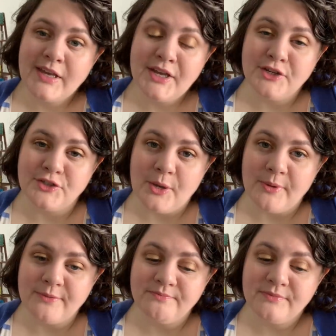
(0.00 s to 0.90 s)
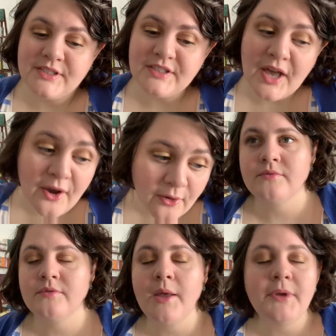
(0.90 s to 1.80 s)
Here's hoping. So
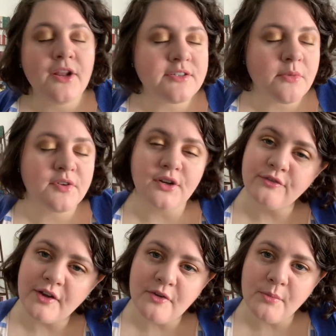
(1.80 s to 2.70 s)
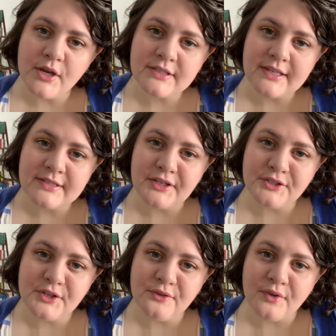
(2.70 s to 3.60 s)
let me know some of your favorite books this year
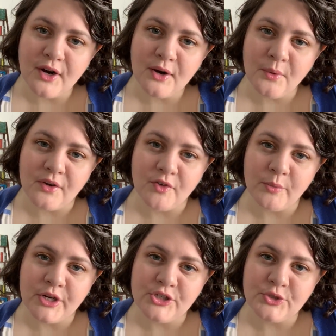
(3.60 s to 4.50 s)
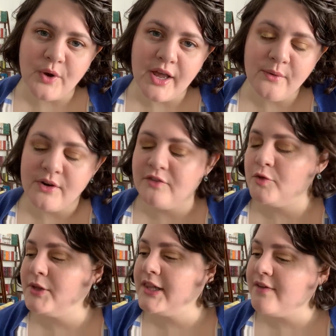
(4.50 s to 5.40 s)
so far. What have you been enjoying? What have you
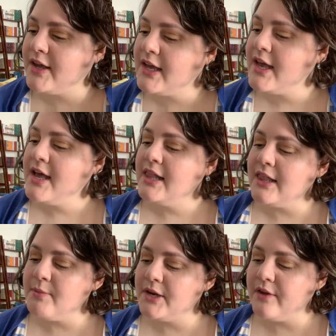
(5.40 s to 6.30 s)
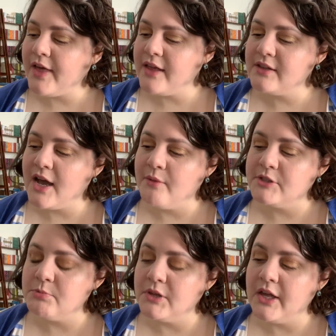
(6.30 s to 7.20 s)
been loving? Let me know that in the
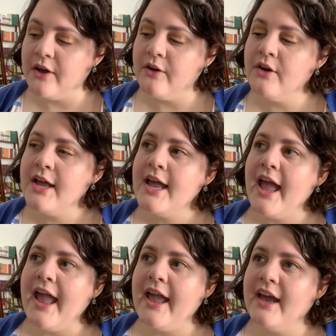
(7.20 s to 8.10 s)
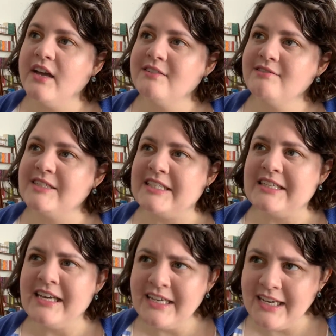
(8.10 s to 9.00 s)
comments below. And
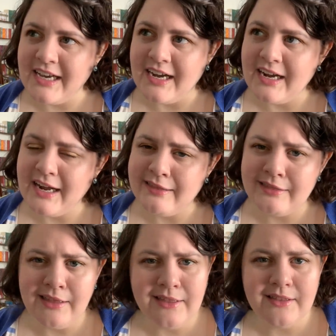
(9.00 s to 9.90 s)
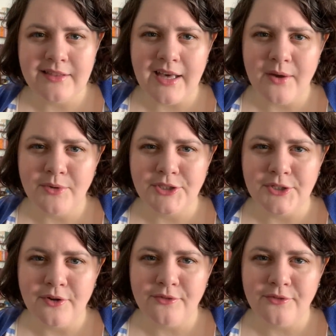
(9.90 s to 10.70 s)
yeah, I think that will do it